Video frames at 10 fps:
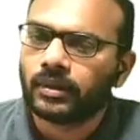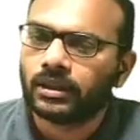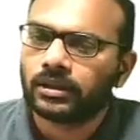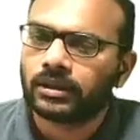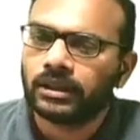
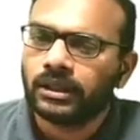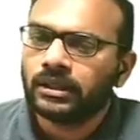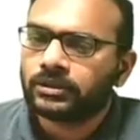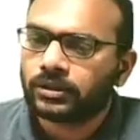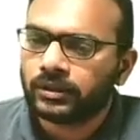Okay,
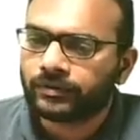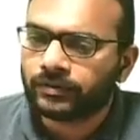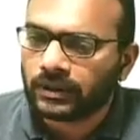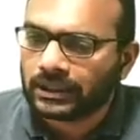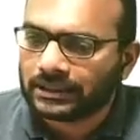so
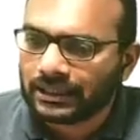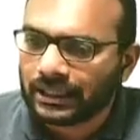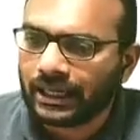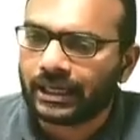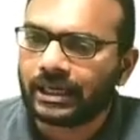if this
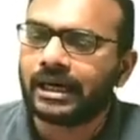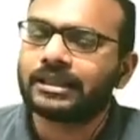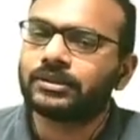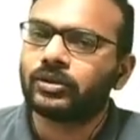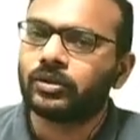A
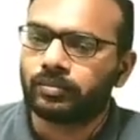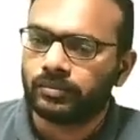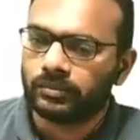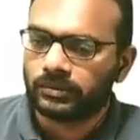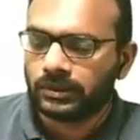has no
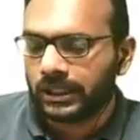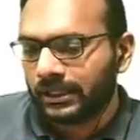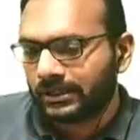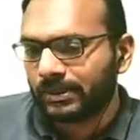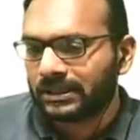any
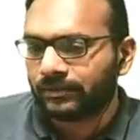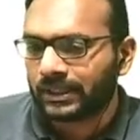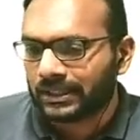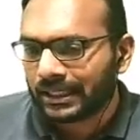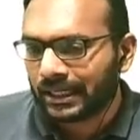
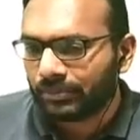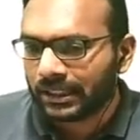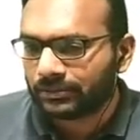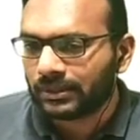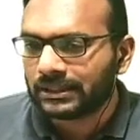specific time,
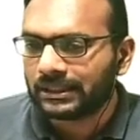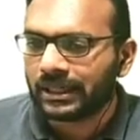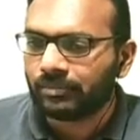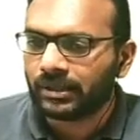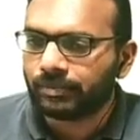explicit
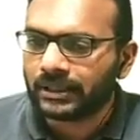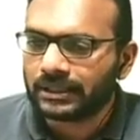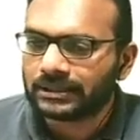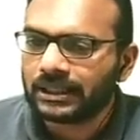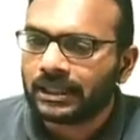time
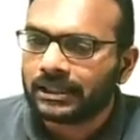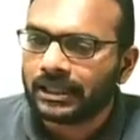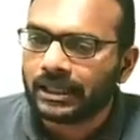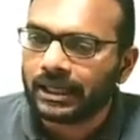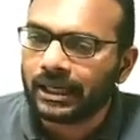dependence,
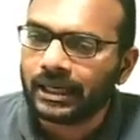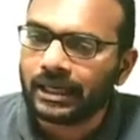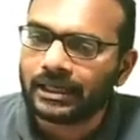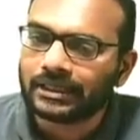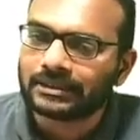then A
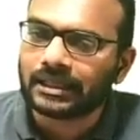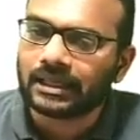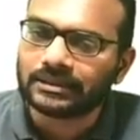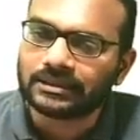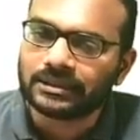is
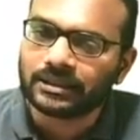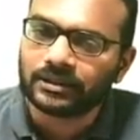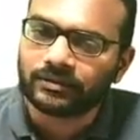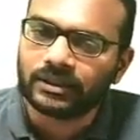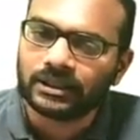
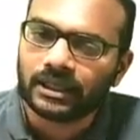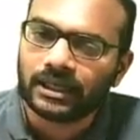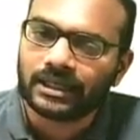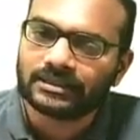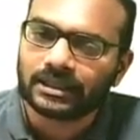conserved. A
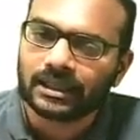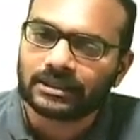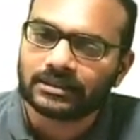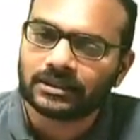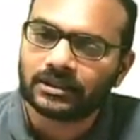is a
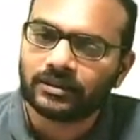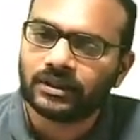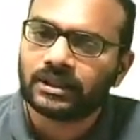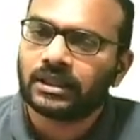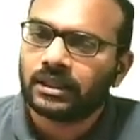conserved
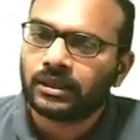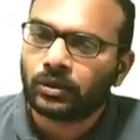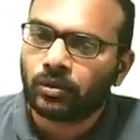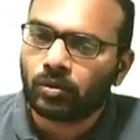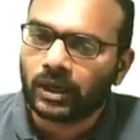
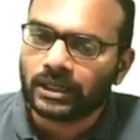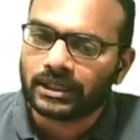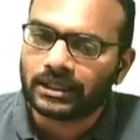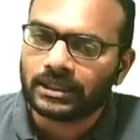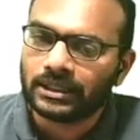
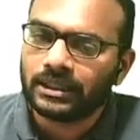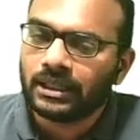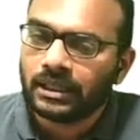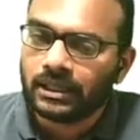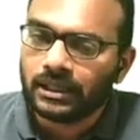quantity
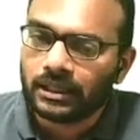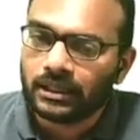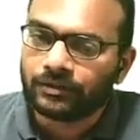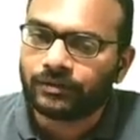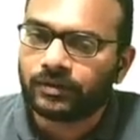
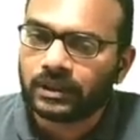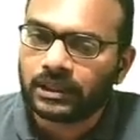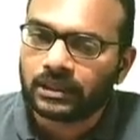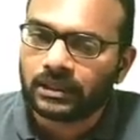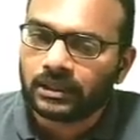if
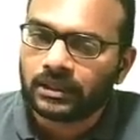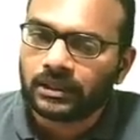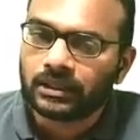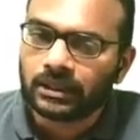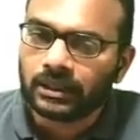
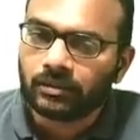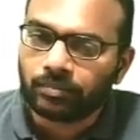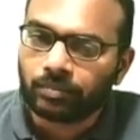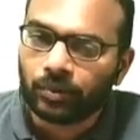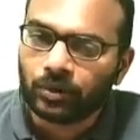the
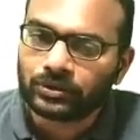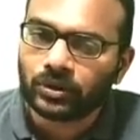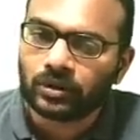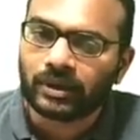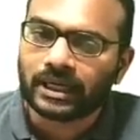
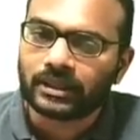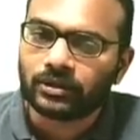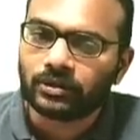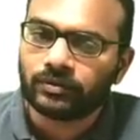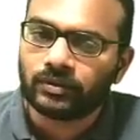Poisson bracket of